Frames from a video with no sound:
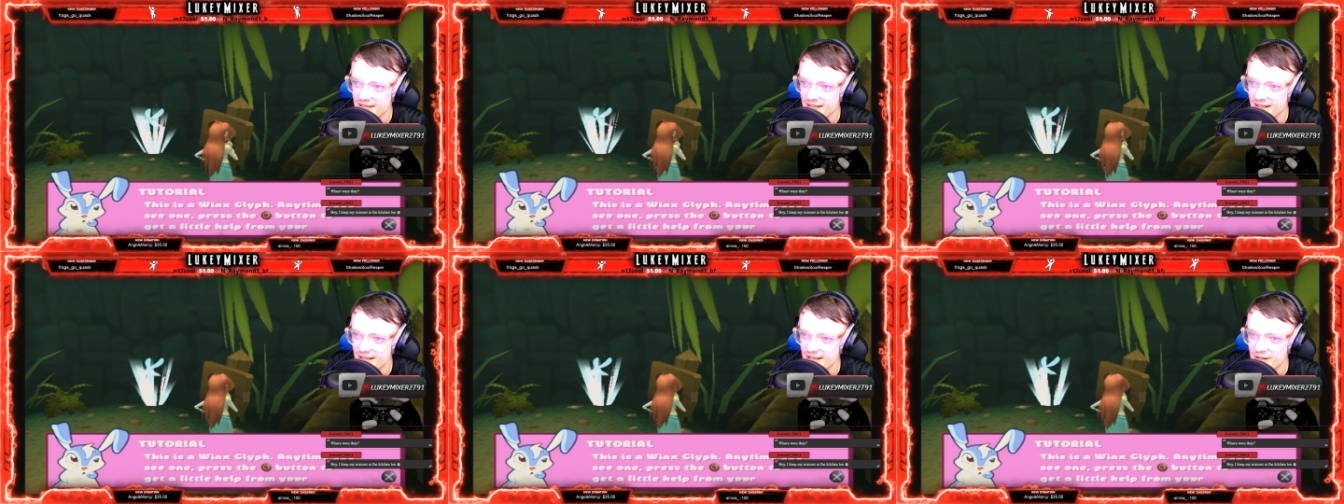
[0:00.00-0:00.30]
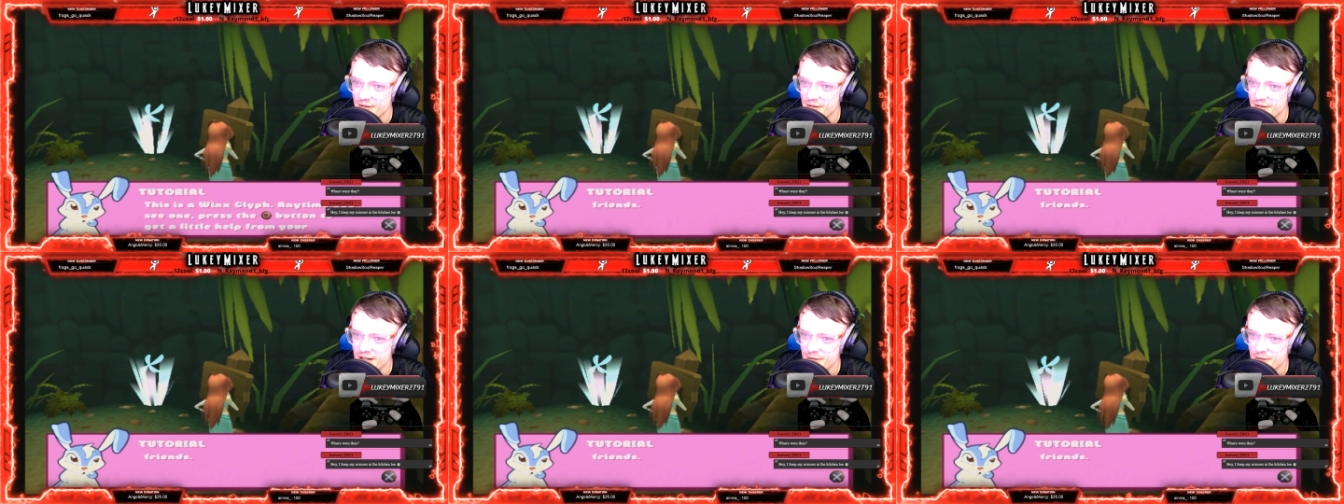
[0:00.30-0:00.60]
it
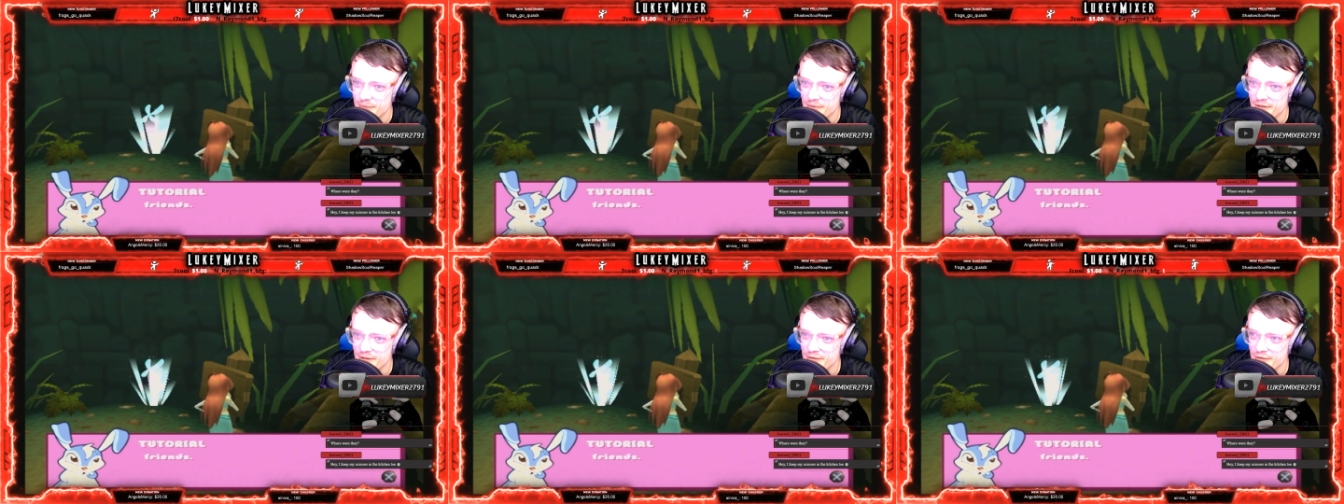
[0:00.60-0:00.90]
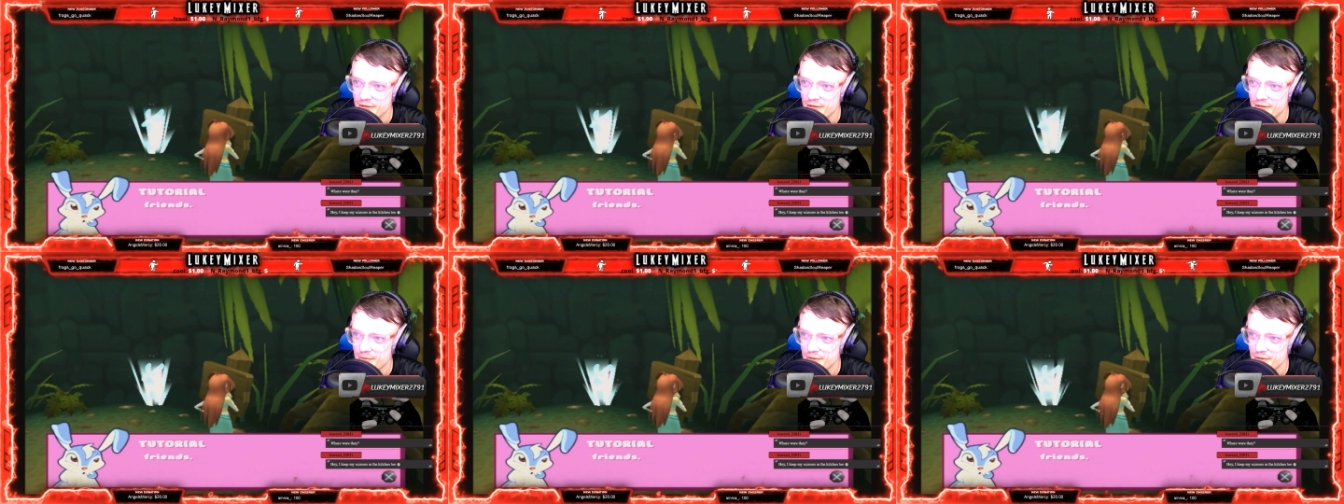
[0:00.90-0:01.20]
will help you
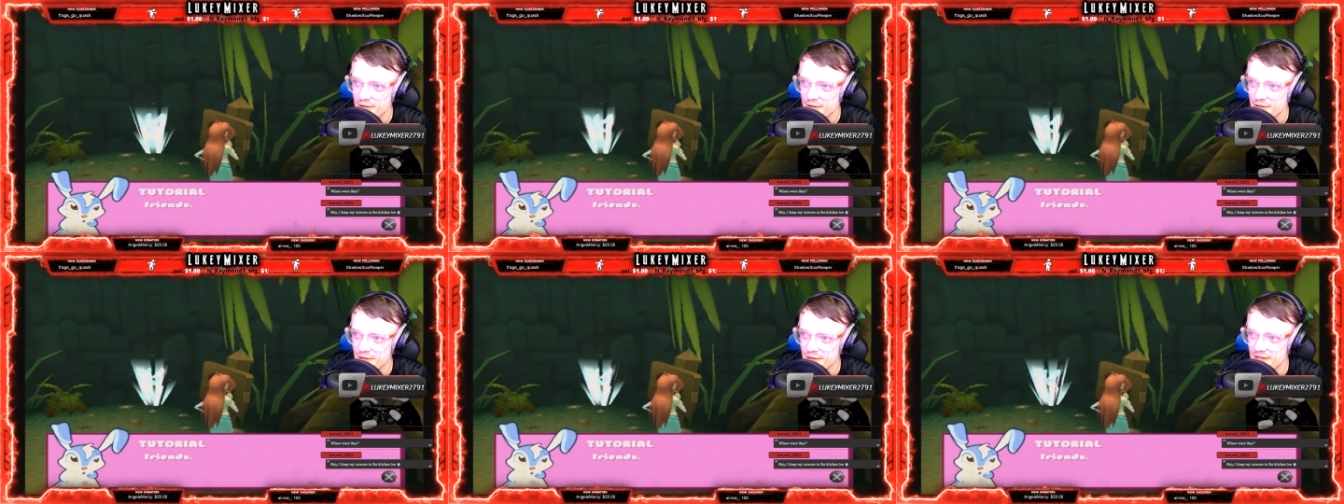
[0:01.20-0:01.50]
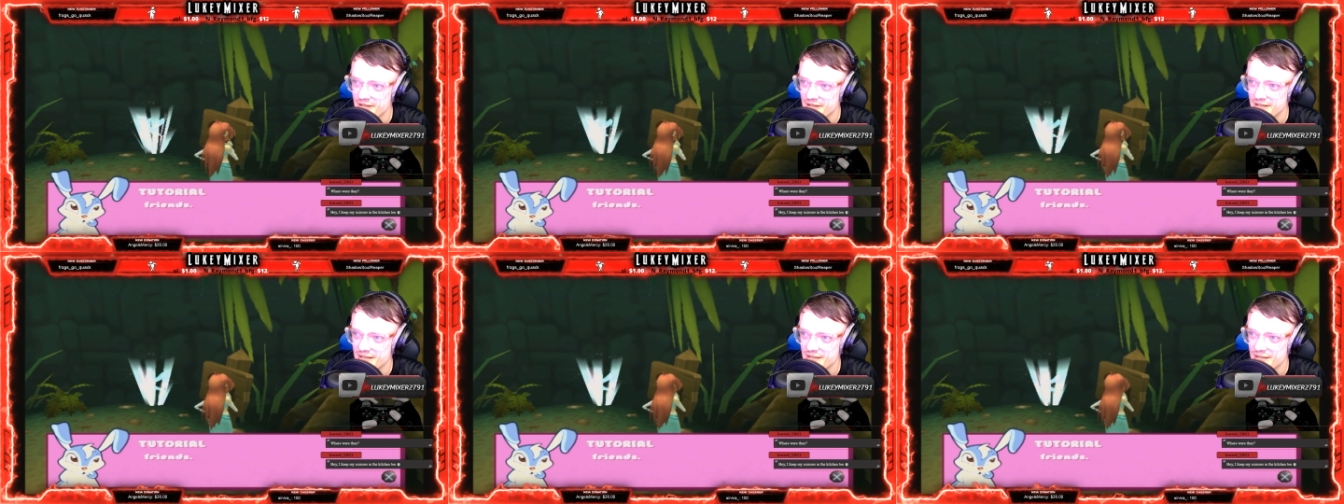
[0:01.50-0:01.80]
from your
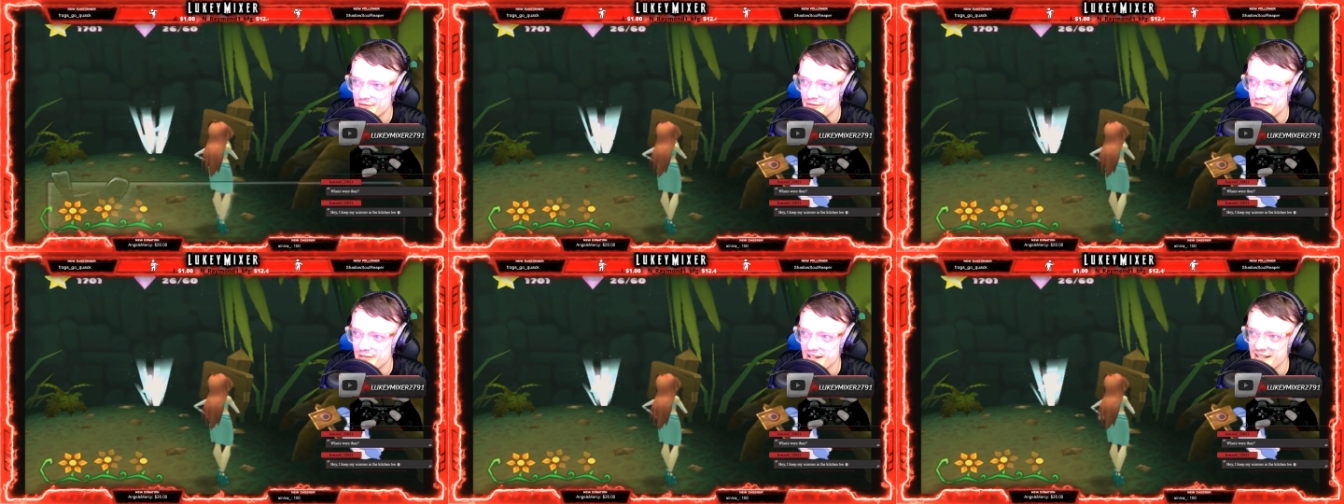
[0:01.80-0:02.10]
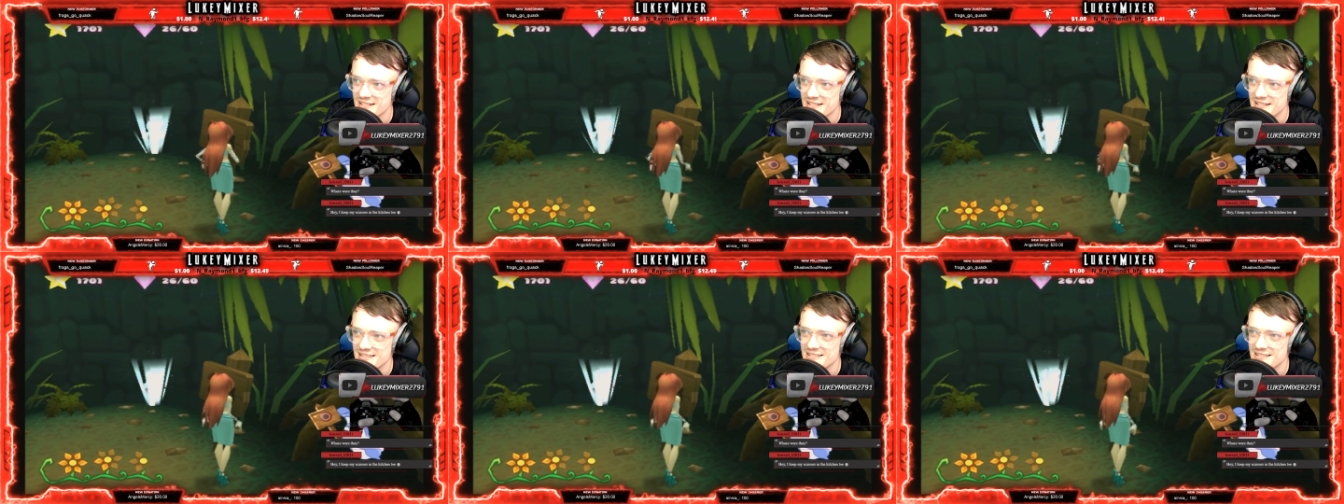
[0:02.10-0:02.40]

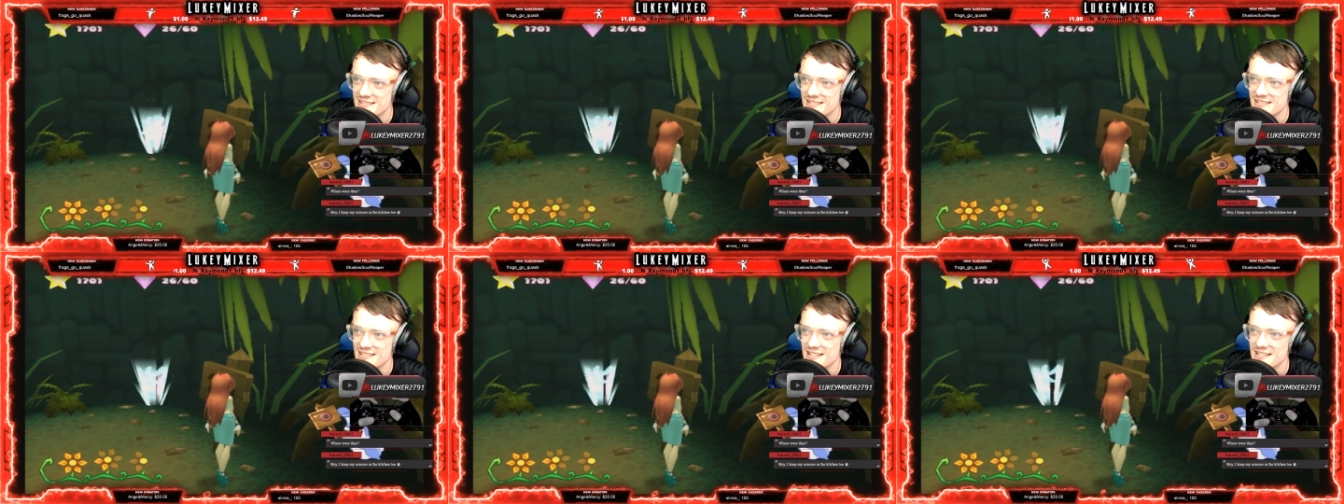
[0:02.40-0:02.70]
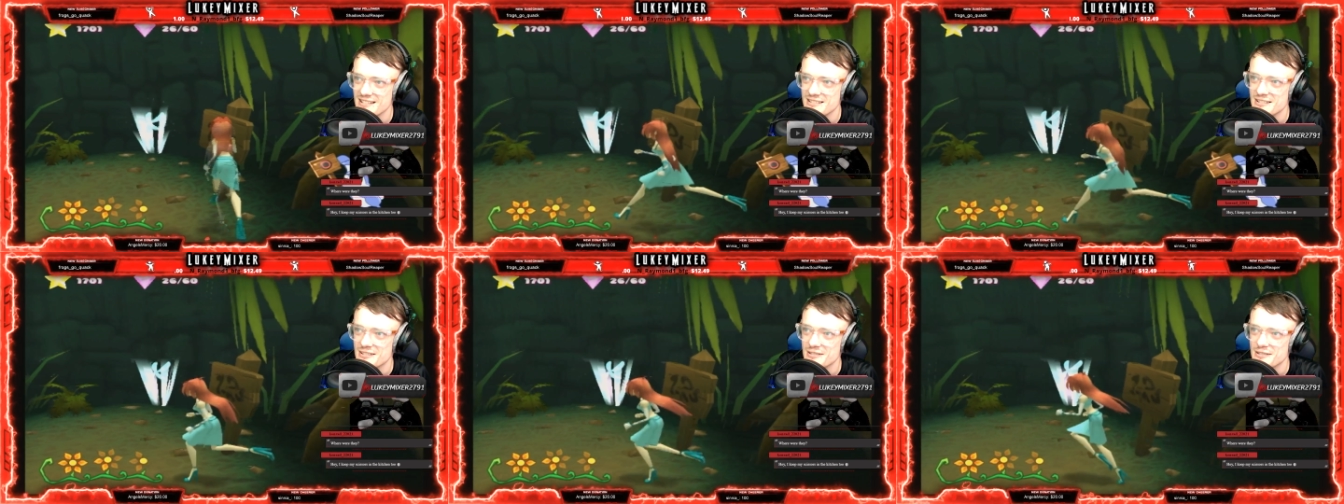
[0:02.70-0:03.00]
friends. That's
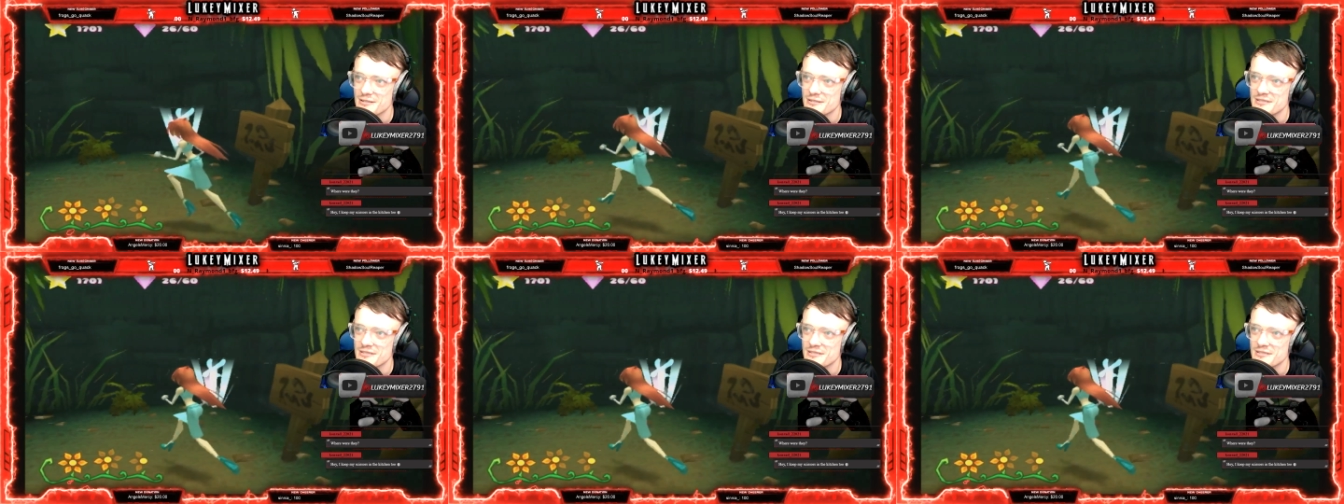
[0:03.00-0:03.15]
kind of cool.